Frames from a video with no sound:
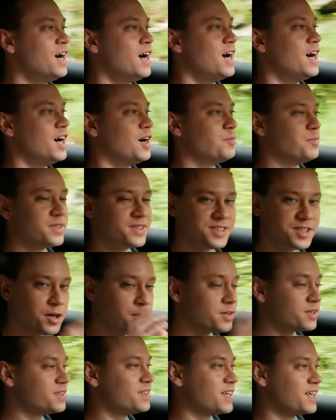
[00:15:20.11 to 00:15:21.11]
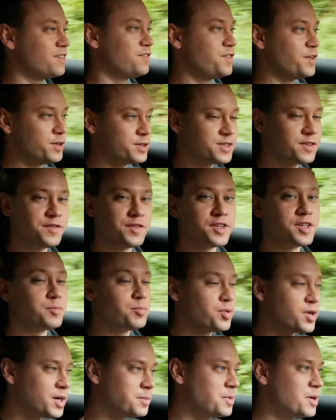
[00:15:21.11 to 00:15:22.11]
but don't confuse it for the
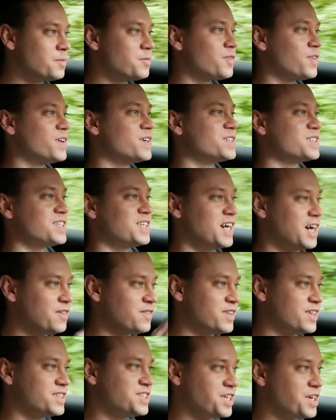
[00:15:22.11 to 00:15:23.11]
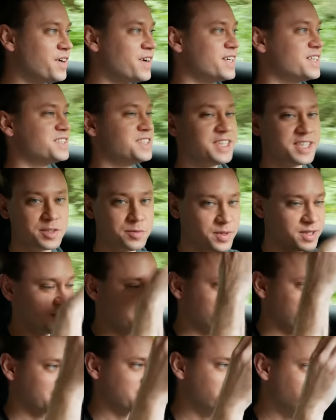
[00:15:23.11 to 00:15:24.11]
Premium version of the GR86, which
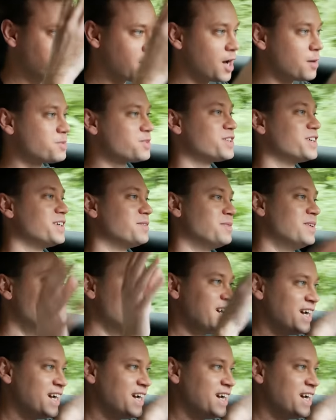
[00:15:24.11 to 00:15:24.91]
is its top trim,